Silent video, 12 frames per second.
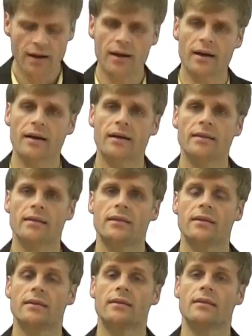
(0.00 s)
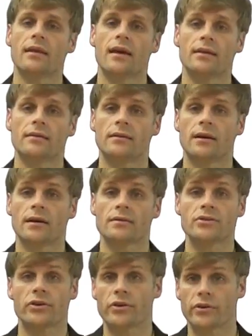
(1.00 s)
uh, that, that uh,
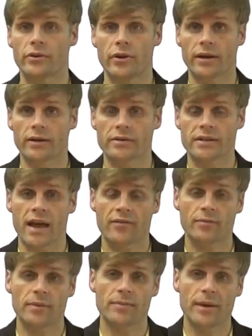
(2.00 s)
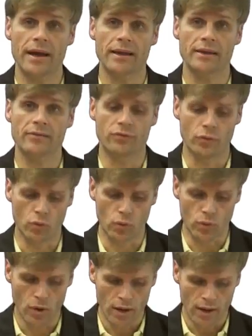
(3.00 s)
secured creditors have to be paid in
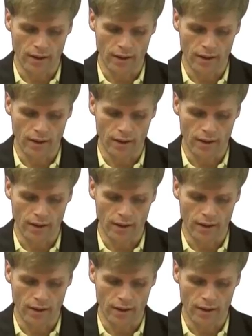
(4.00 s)
full,